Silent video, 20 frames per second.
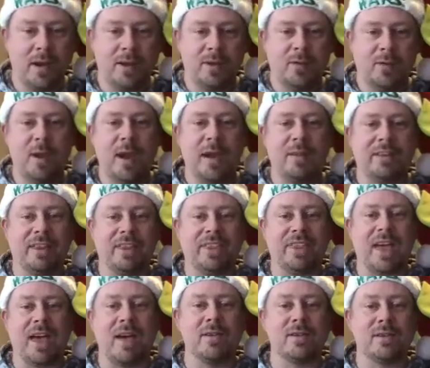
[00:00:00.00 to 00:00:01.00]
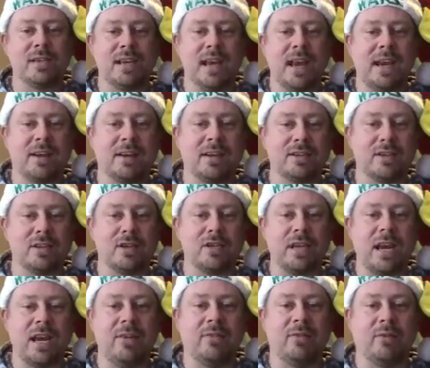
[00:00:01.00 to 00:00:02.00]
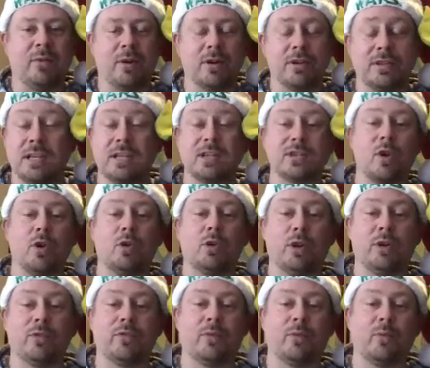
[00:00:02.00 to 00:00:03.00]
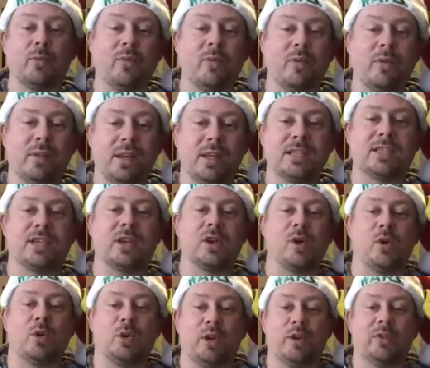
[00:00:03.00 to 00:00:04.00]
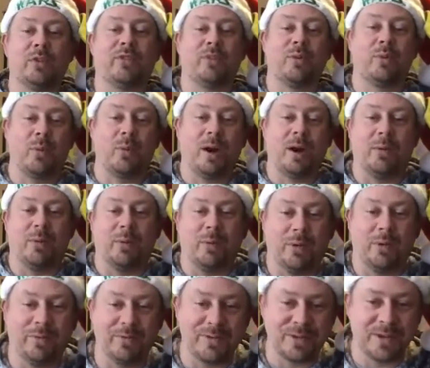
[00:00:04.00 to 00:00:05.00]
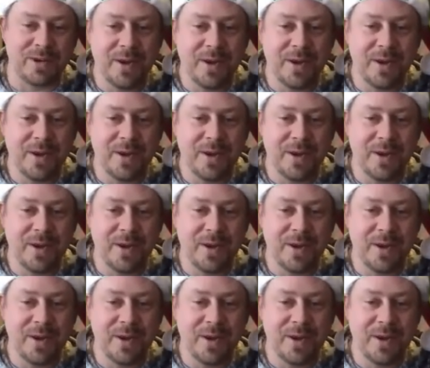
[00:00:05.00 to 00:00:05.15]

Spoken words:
We have 1,000 acres of state forest. Let's go look for werewolves.